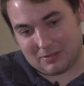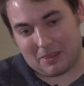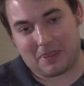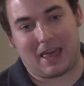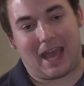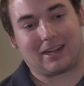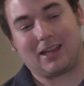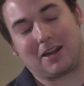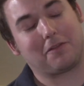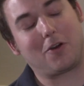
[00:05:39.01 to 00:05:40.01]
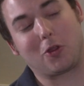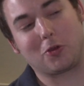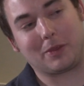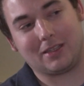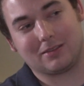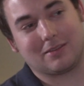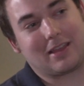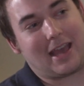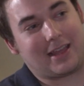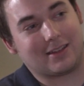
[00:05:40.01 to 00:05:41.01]
that kind of follow me,
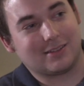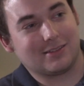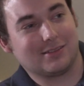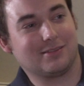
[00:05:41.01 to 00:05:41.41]
that